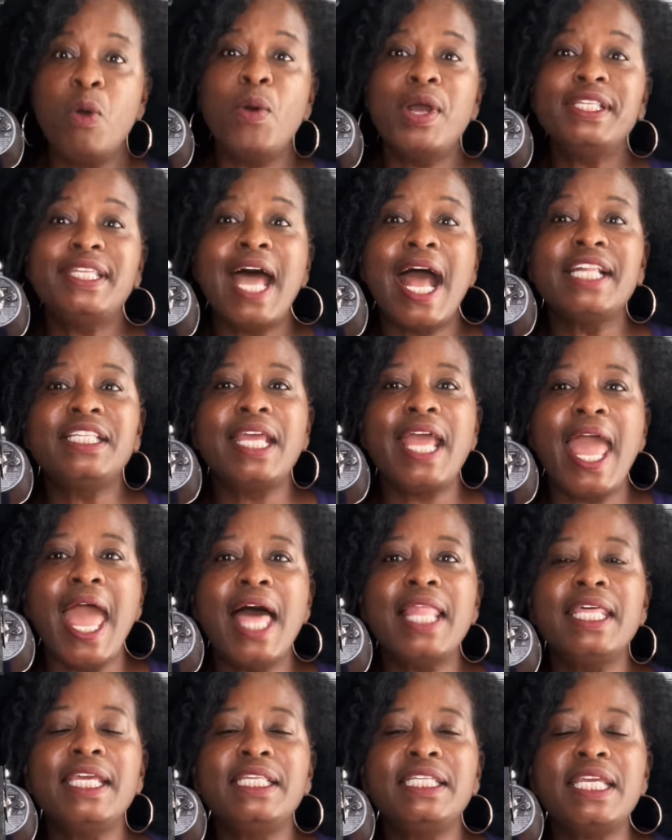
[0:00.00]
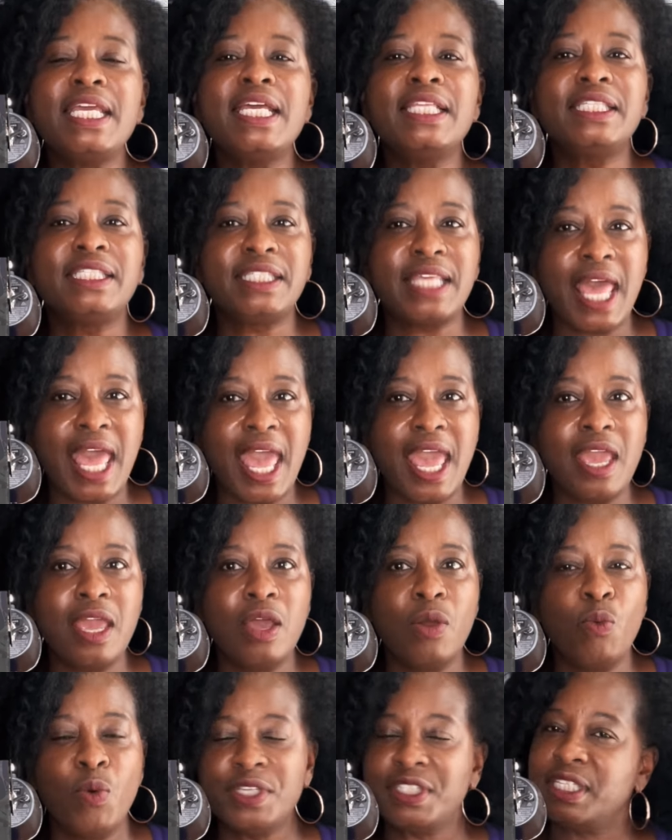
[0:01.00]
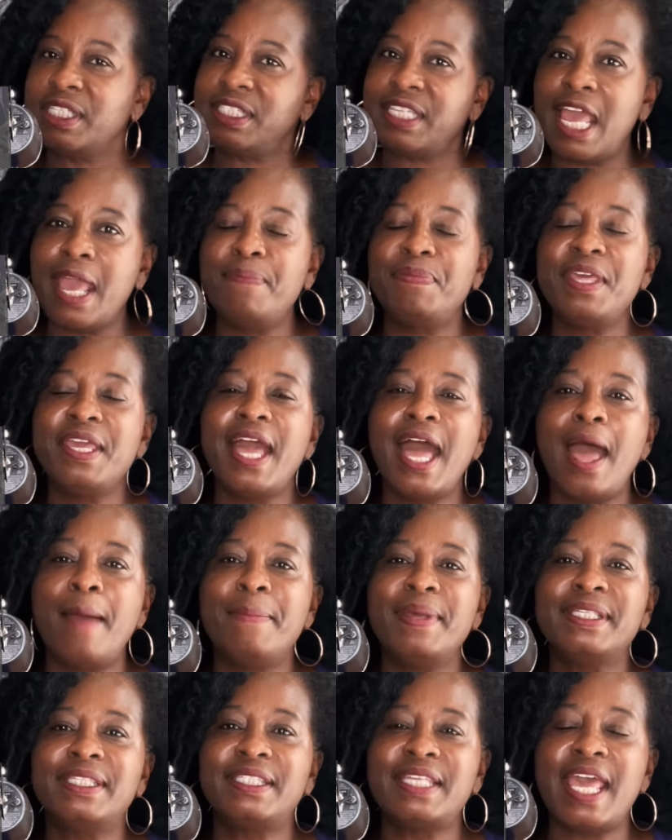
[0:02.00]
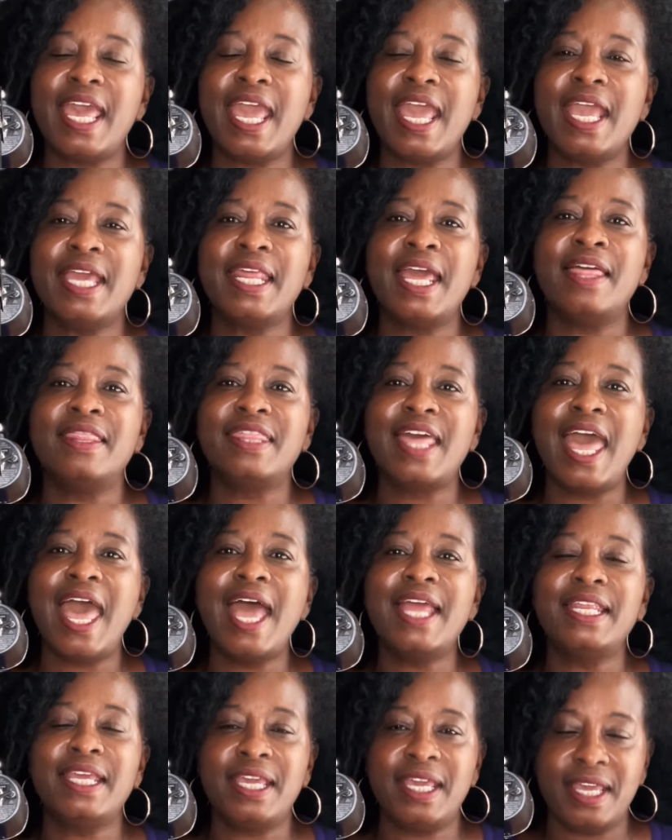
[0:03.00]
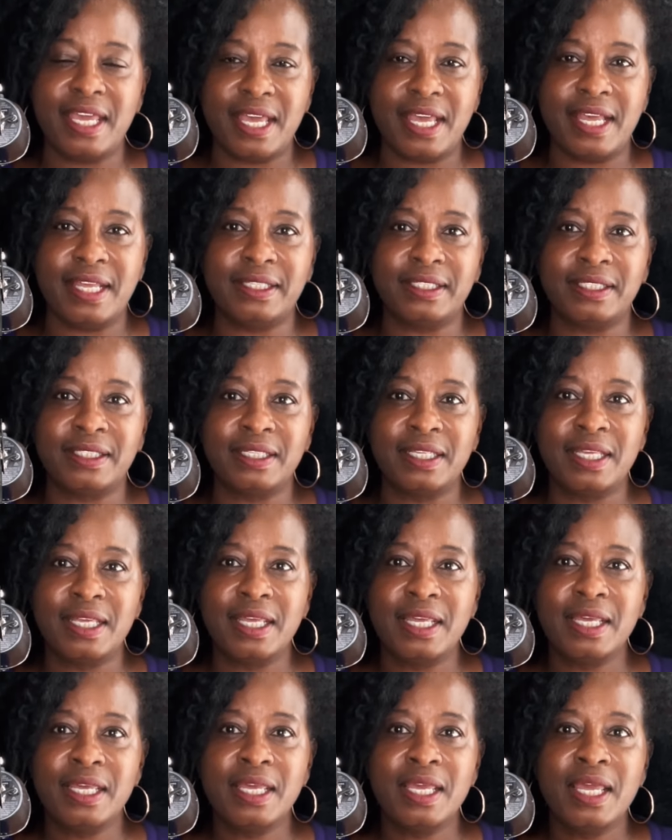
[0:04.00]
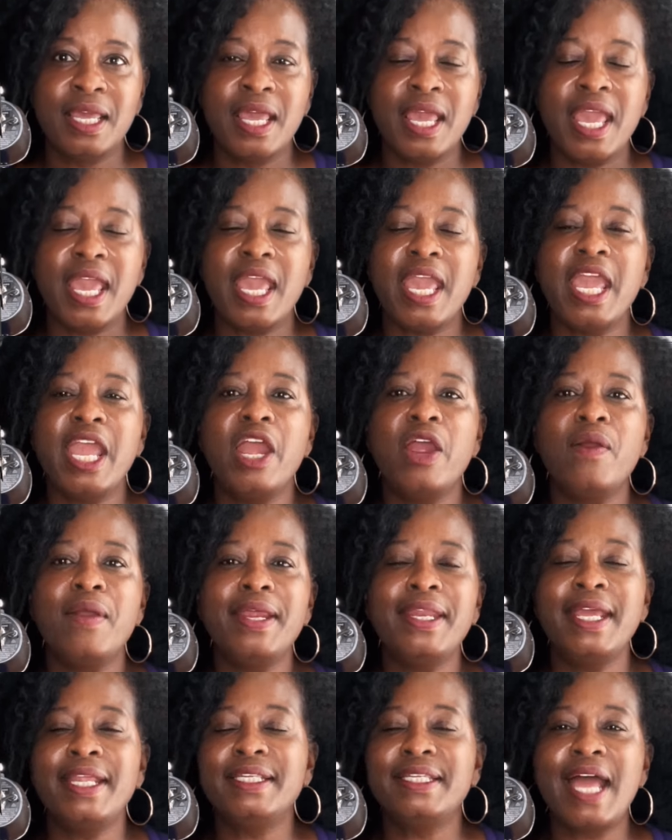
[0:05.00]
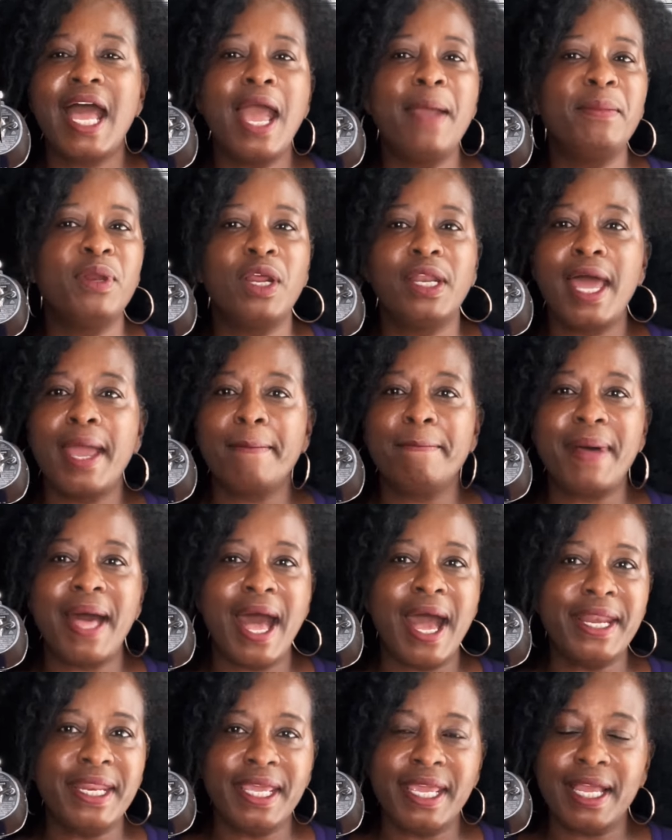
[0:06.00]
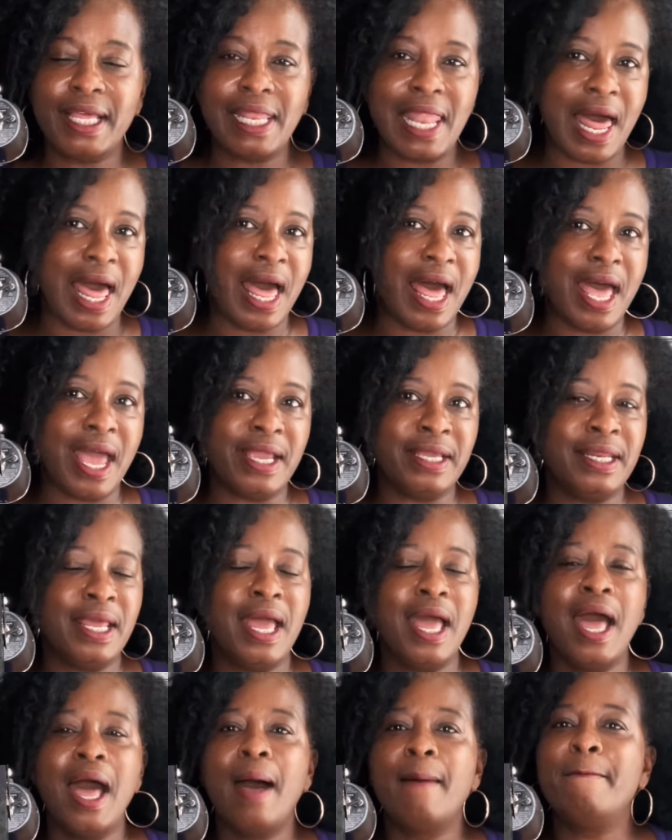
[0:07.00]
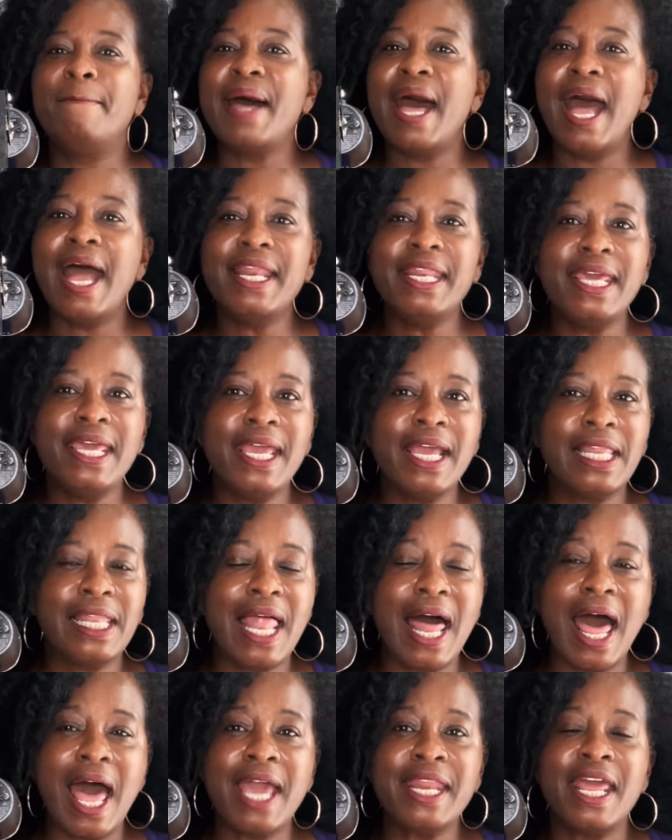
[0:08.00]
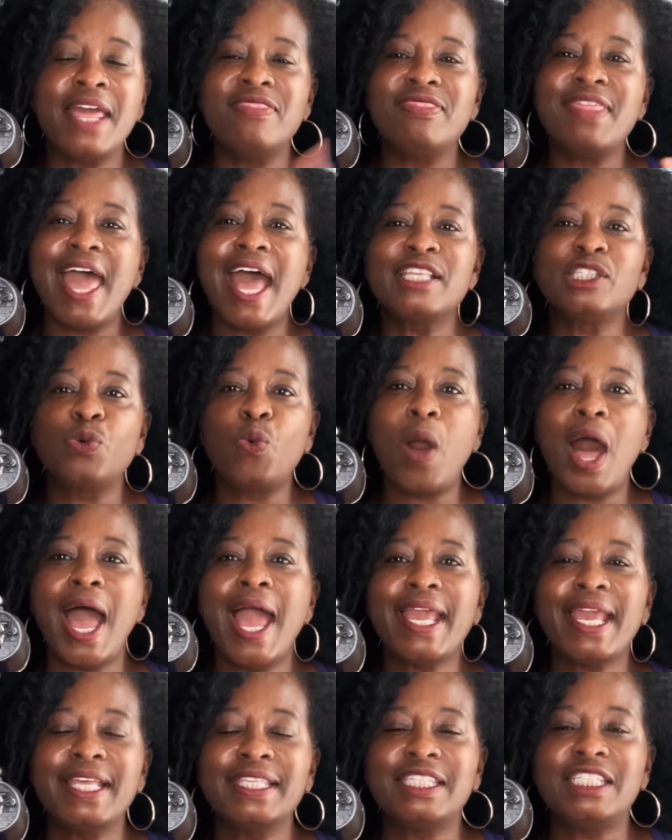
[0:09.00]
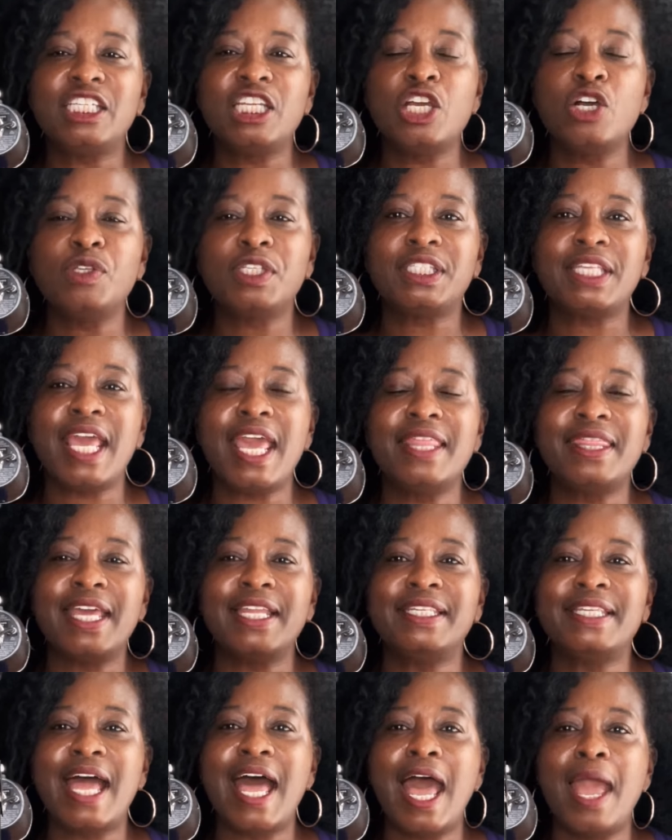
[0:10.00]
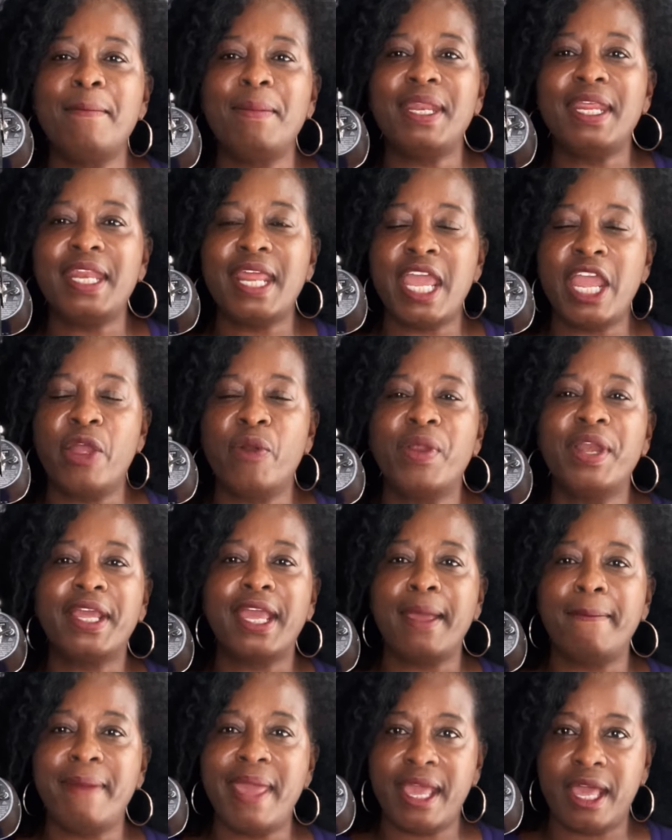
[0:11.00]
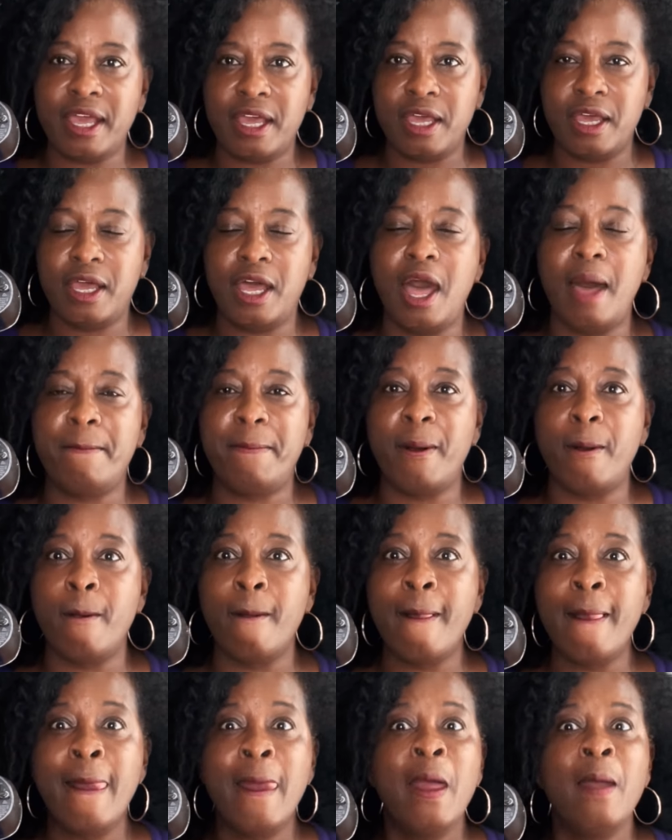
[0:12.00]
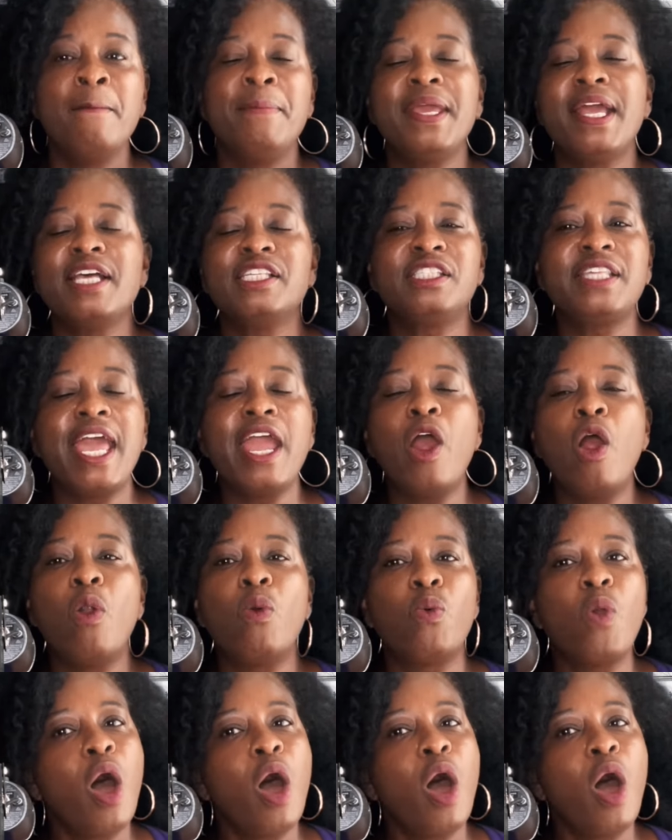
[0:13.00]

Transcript: But what Doctor Ali did say was the same thing I've been saying. And that is, Aaron and Dymond are like Bonnie and Clyde. Bonnie and Clyde. And that's why I can still say that Dymond and Aaron can make a good couple, because they are